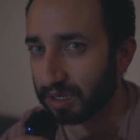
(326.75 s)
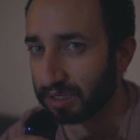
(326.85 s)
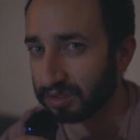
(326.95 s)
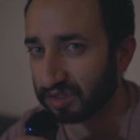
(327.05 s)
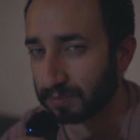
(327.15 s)

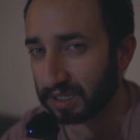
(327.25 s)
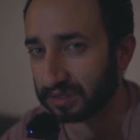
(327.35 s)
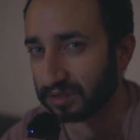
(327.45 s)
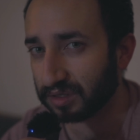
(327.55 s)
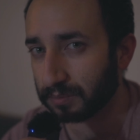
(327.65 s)
I
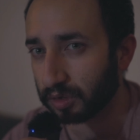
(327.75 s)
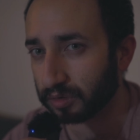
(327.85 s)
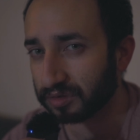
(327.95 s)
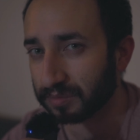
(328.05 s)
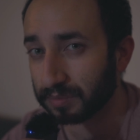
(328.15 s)
expected them
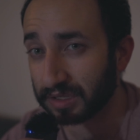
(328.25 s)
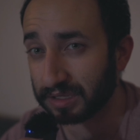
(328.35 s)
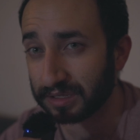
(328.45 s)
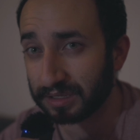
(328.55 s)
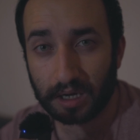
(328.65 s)
all to
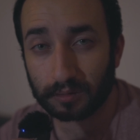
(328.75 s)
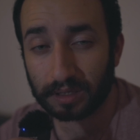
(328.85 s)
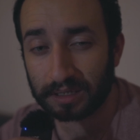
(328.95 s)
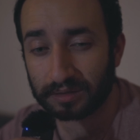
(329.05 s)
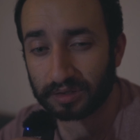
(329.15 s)
be
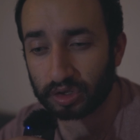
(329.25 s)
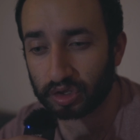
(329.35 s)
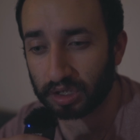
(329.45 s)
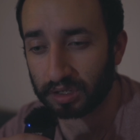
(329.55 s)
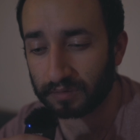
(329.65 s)

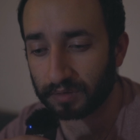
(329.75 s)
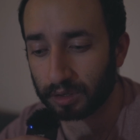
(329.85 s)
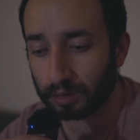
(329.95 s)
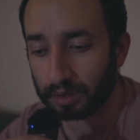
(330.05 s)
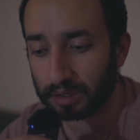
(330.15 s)
outlandish and
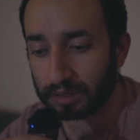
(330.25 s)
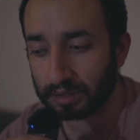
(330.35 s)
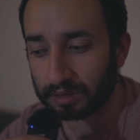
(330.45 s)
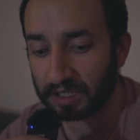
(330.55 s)
very